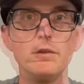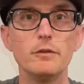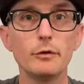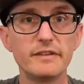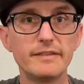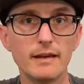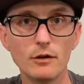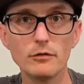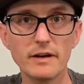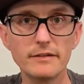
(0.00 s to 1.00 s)
So a
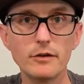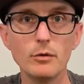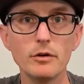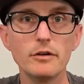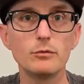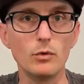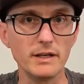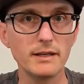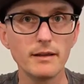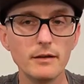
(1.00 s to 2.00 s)
single rescuer is
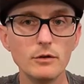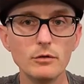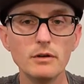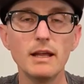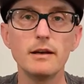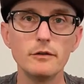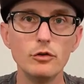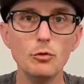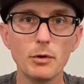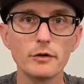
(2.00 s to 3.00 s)
1 kilonewton and a
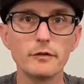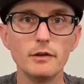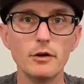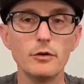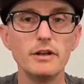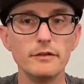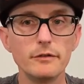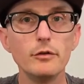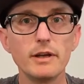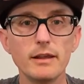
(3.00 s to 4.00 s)
2-person load is
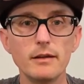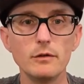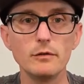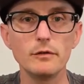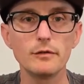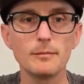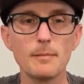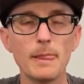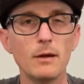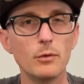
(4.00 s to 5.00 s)
2 kilonewtons.
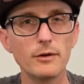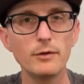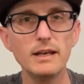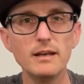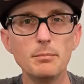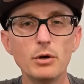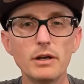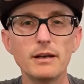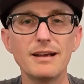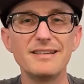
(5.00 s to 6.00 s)
What if we need to
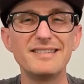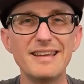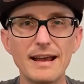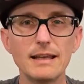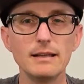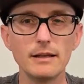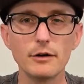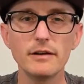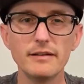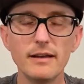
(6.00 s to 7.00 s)
put a second
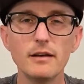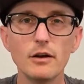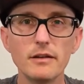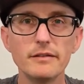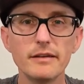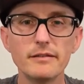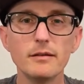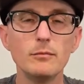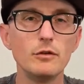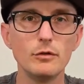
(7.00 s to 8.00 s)
litter attendant on the
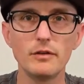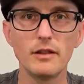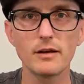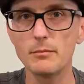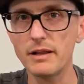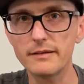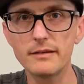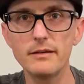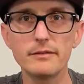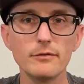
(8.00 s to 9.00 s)
system due to the
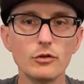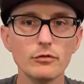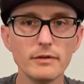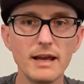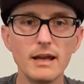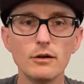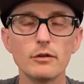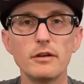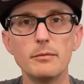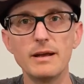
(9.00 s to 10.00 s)
complexities of terrain or
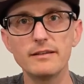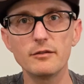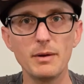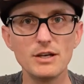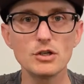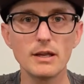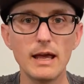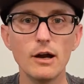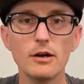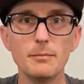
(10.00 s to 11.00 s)
the demands of patient
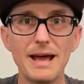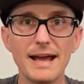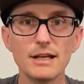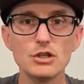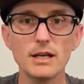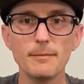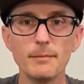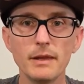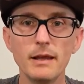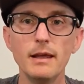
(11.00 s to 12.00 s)
care and packaging?